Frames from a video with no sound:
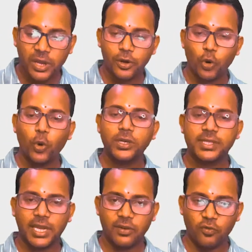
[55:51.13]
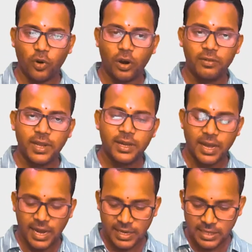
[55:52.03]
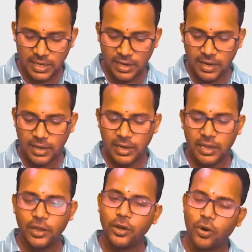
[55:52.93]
nodes involved, either clinically